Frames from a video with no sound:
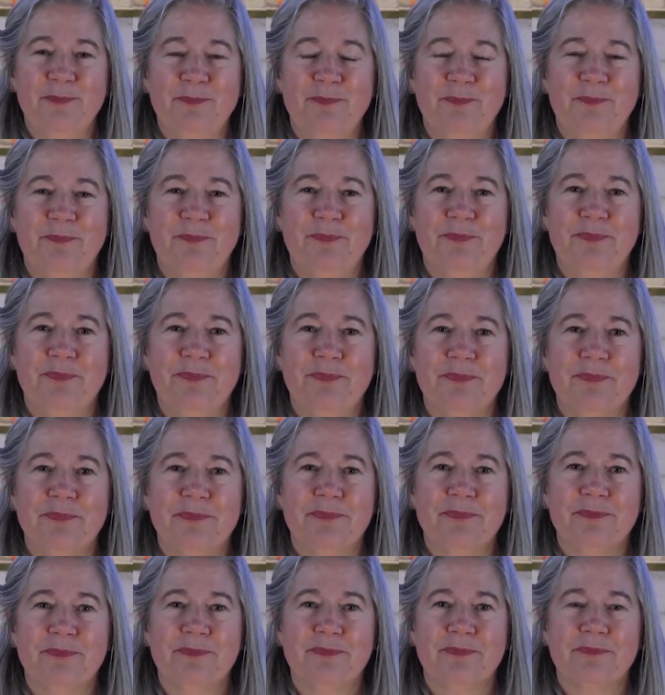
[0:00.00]

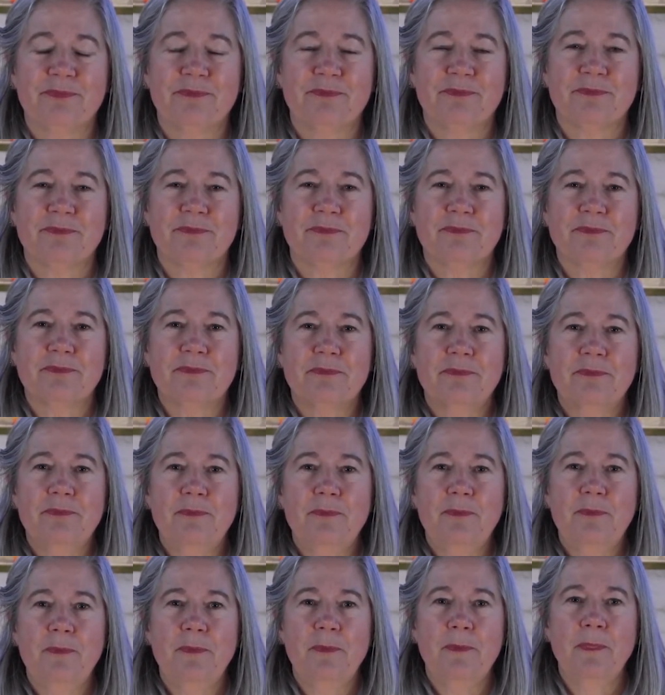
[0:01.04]

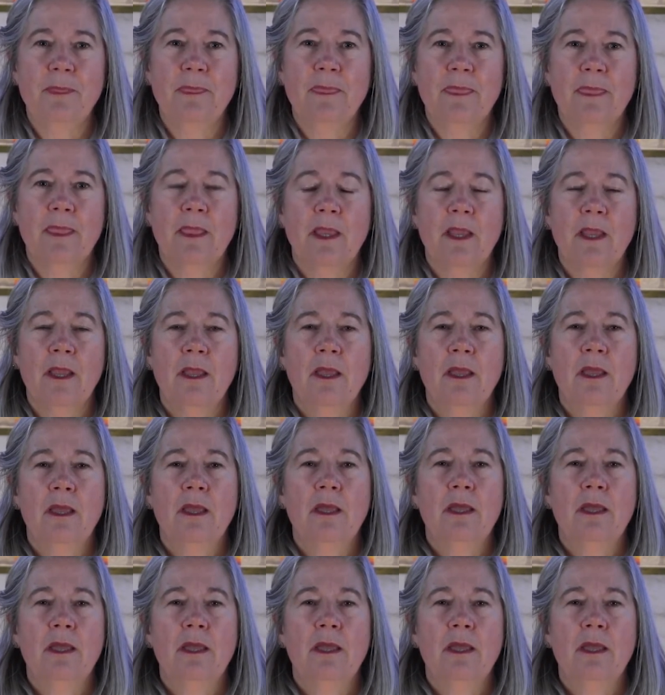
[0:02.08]
No one is speaking in this clip.